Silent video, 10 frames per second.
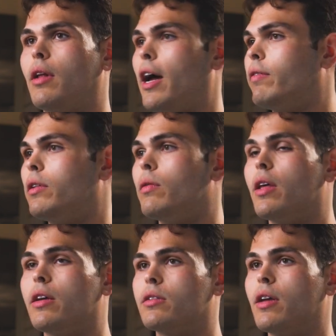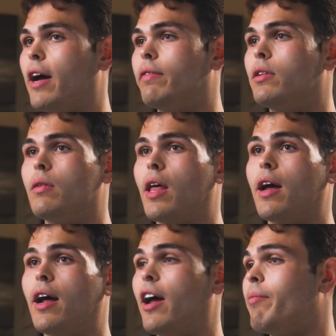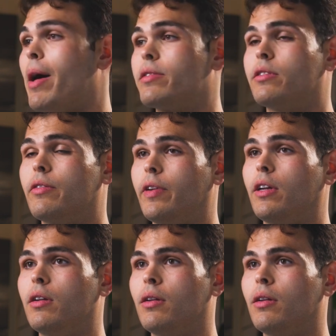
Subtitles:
I have to do this. I have to do that. I have mouths to feed.